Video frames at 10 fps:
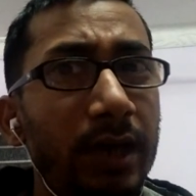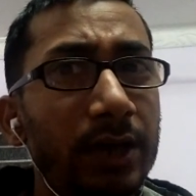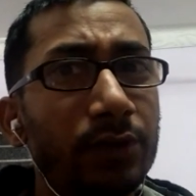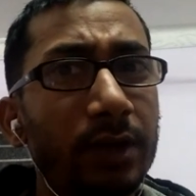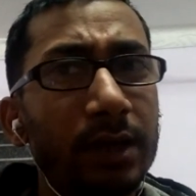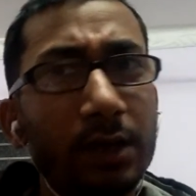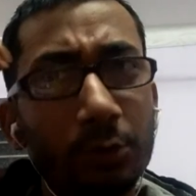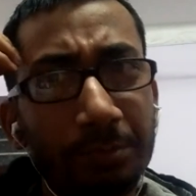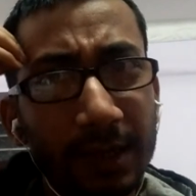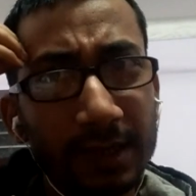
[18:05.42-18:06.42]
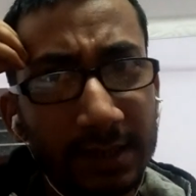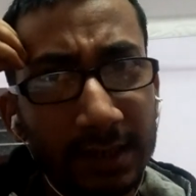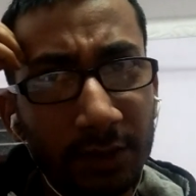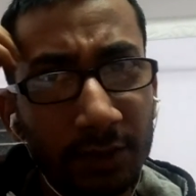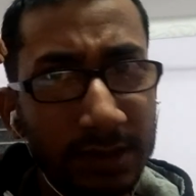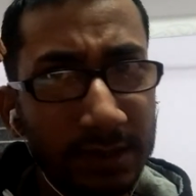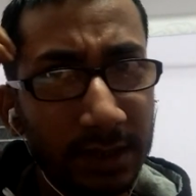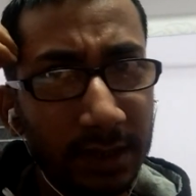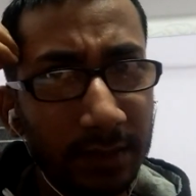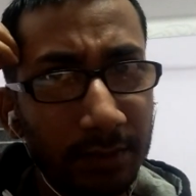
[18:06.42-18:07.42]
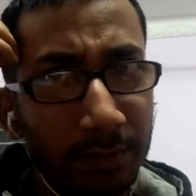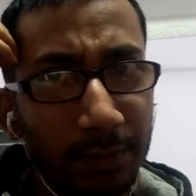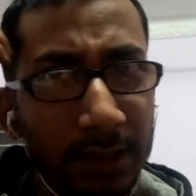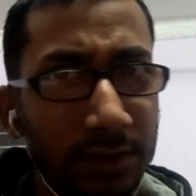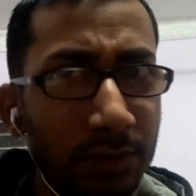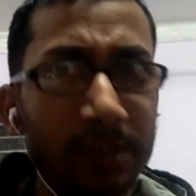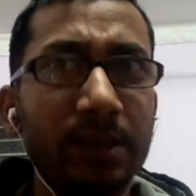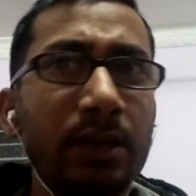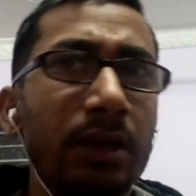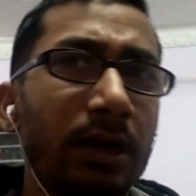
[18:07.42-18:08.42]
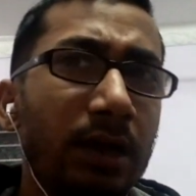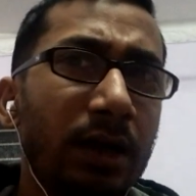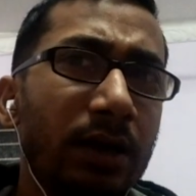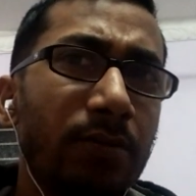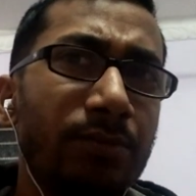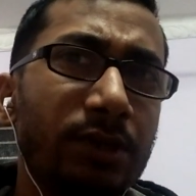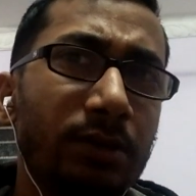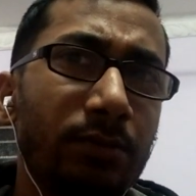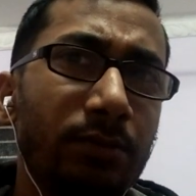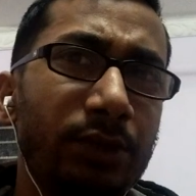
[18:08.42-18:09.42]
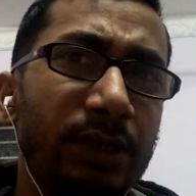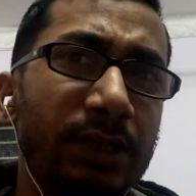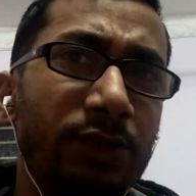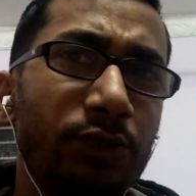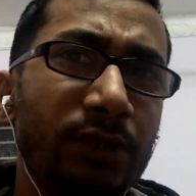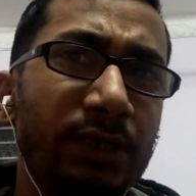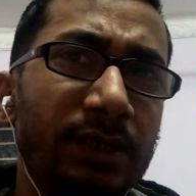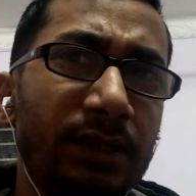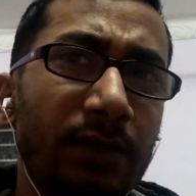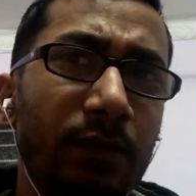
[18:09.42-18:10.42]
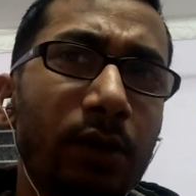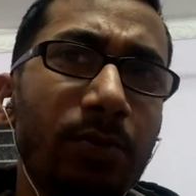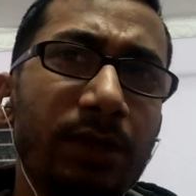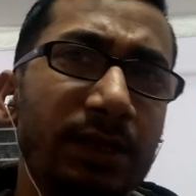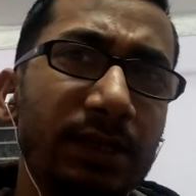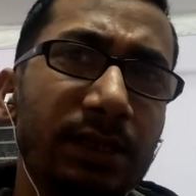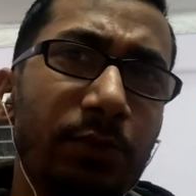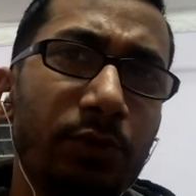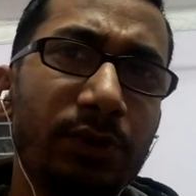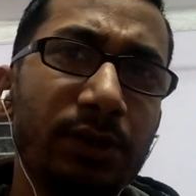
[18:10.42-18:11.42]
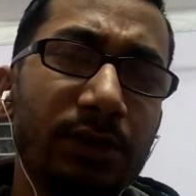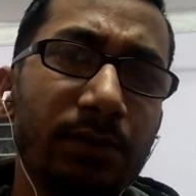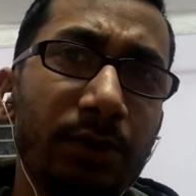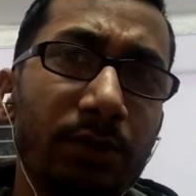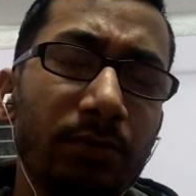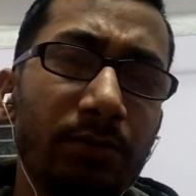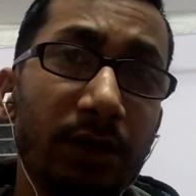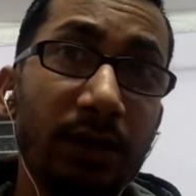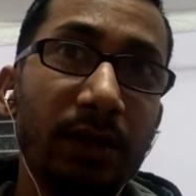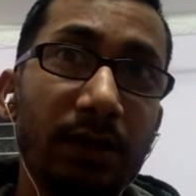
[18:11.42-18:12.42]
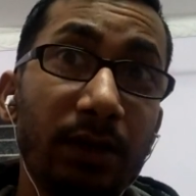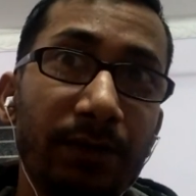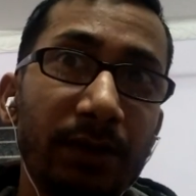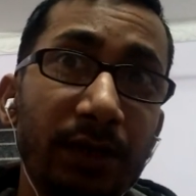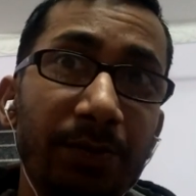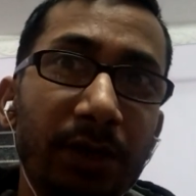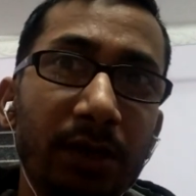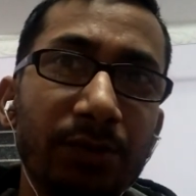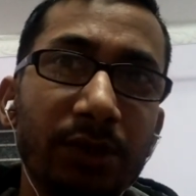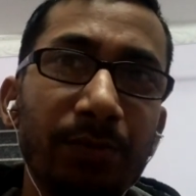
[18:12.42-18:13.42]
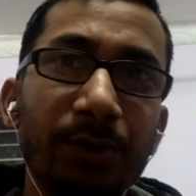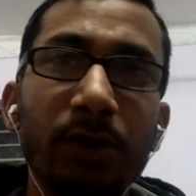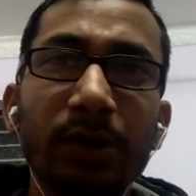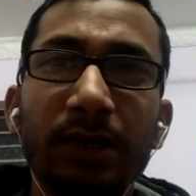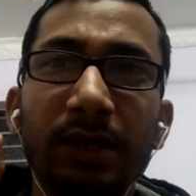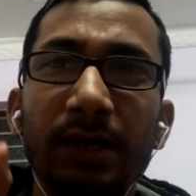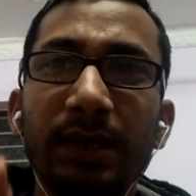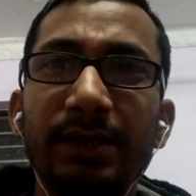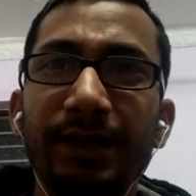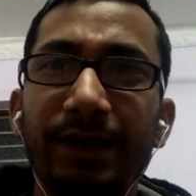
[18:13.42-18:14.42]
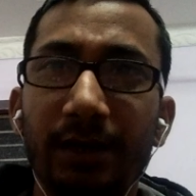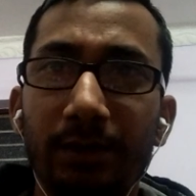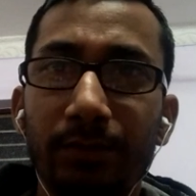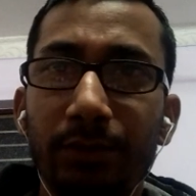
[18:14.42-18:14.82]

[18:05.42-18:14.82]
Actually, UPSC question, mains question comes GS2, GS3, one of the easiest portions, but it becomes tough because it contains data.